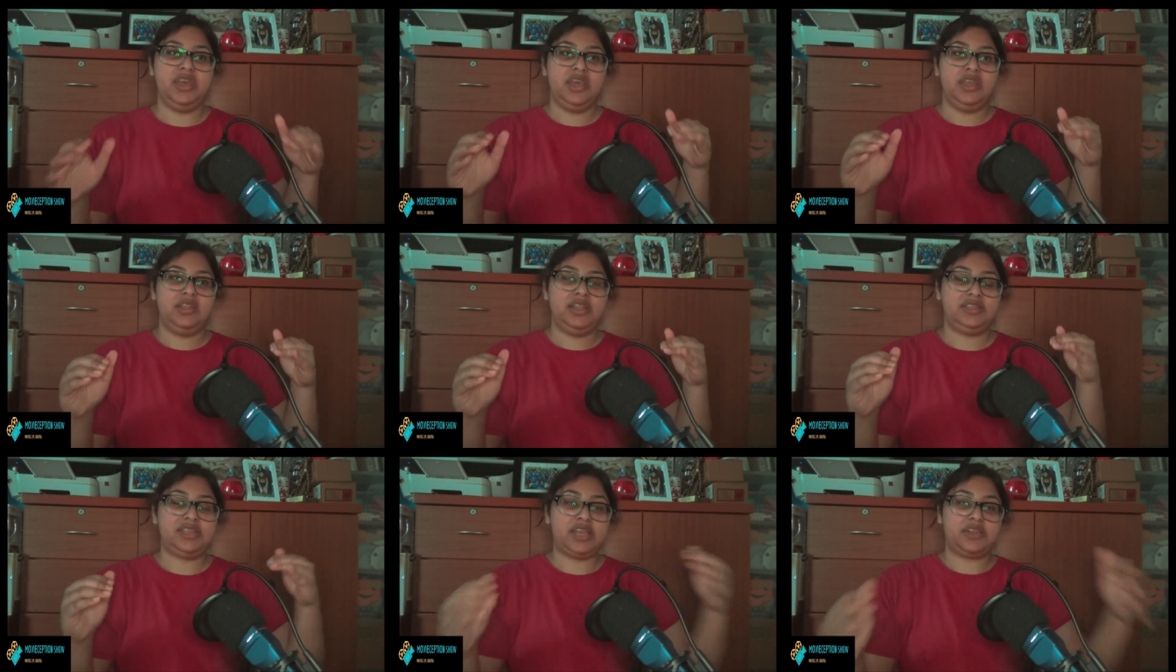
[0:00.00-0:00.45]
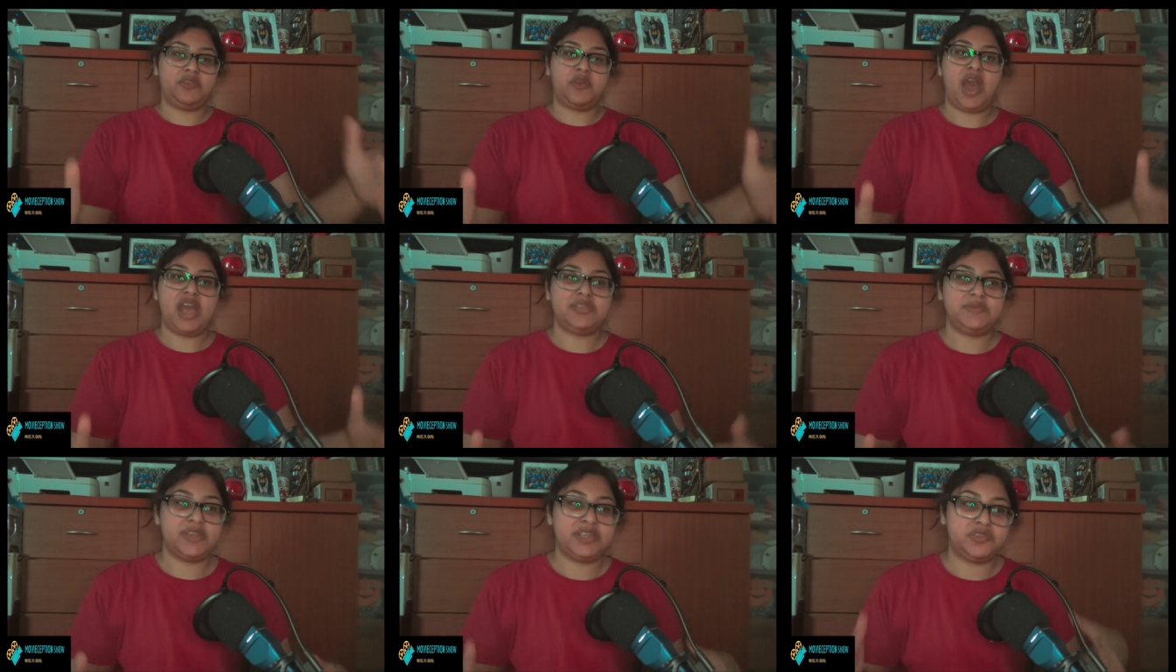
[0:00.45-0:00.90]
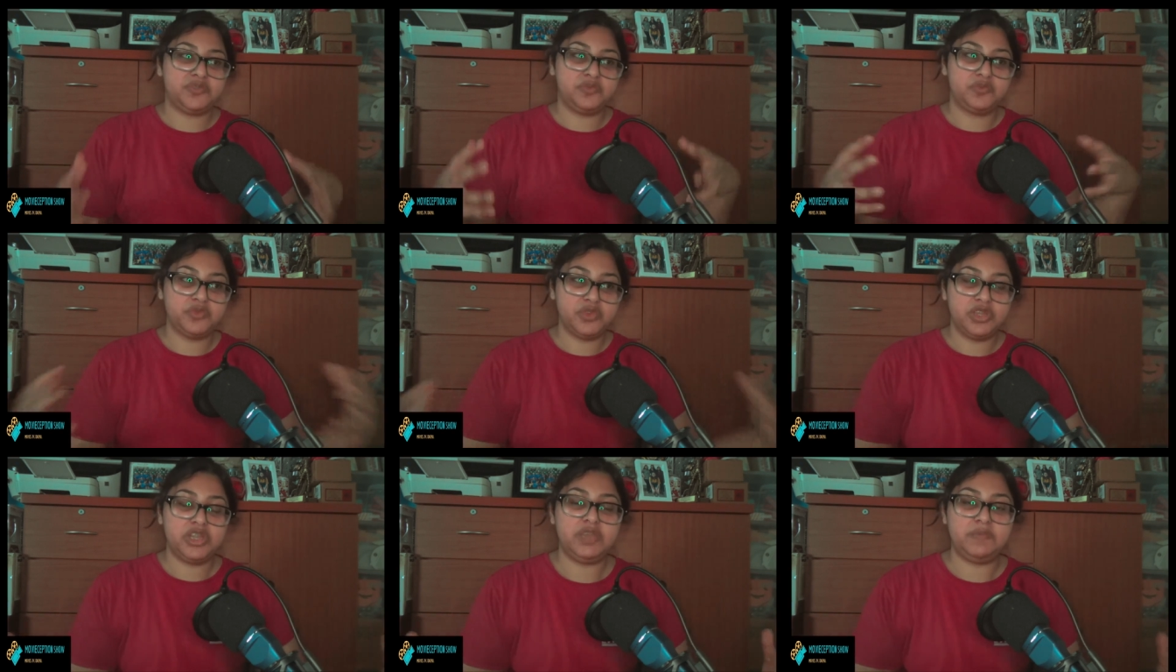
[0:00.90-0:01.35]
the technical aspect has
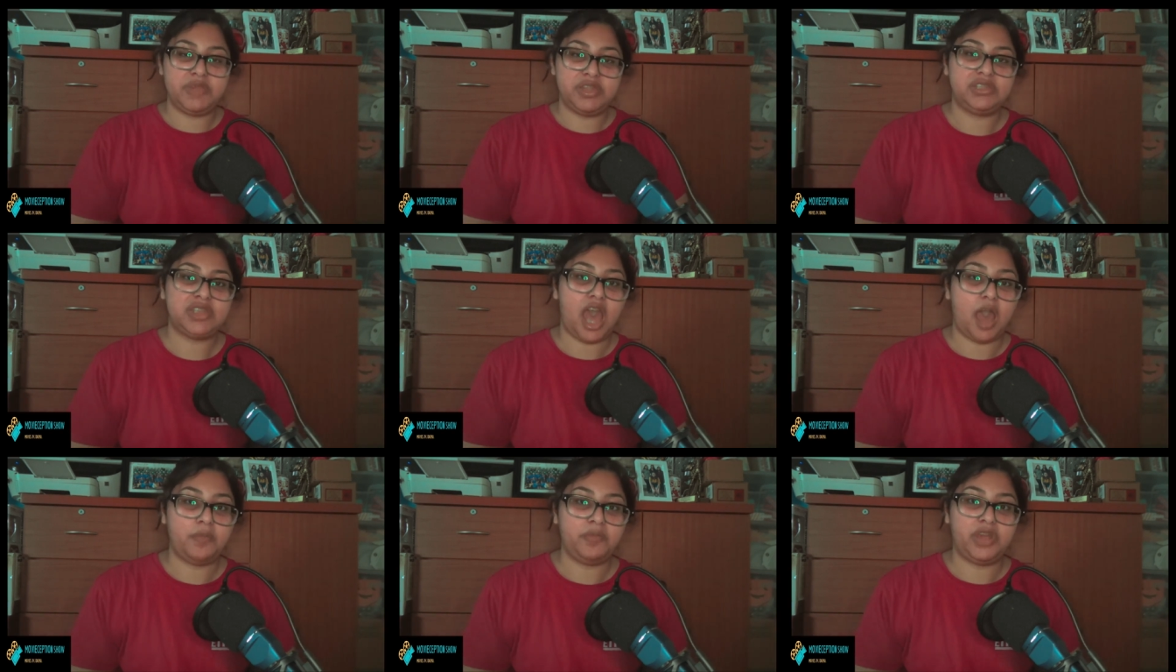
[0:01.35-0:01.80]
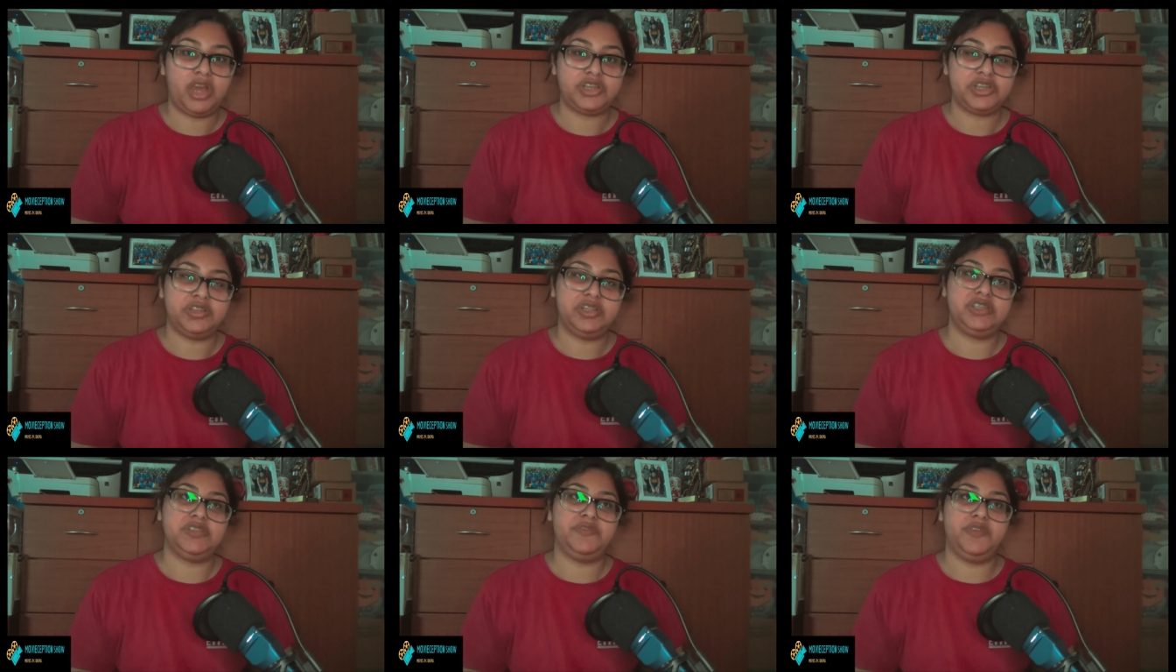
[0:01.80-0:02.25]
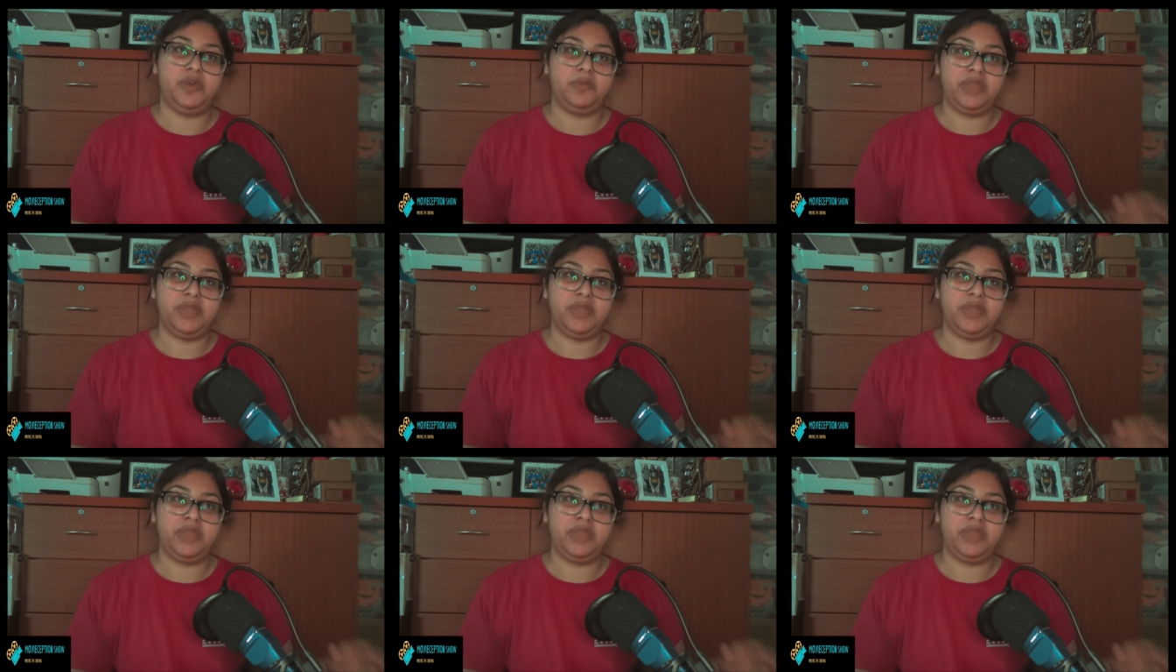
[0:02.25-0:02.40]
really been top notch on this film.